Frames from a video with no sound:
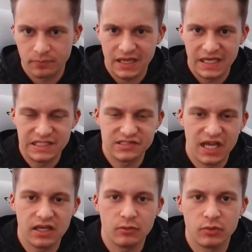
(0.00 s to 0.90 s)

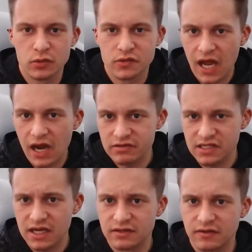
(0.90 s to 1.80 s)
Instead, we use
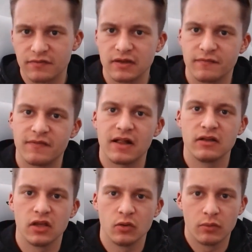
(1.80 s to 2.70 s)
RSI to find the
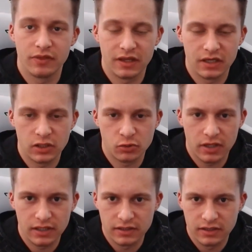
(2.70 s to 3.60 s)
value within a
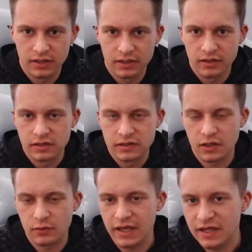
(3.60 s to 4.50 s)
trend. So
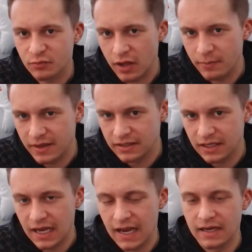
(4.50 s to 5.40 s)
here's what I mean.
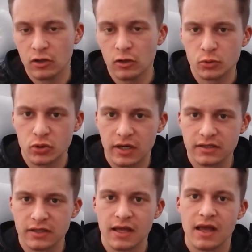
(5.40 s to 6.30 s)
In an uptrend,
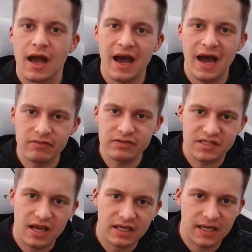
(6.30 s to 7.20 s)

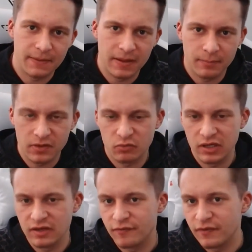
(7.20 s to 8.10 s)
RSI dipping
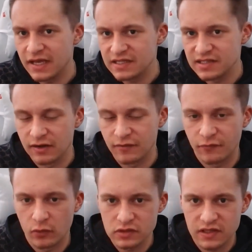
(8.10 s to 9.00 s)
between 30 and
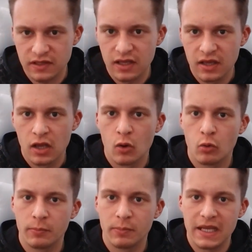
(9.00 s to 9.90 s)
40
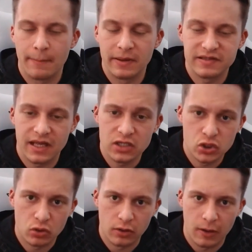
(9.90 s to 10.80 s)
would be a
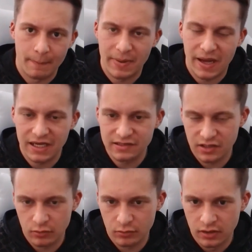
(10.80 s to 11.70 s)
potential buy
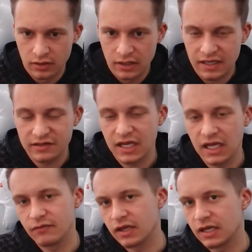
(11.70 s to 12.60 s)
zone. That's kind
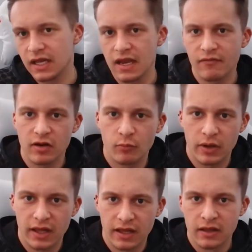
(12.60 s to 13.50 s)
of like an area where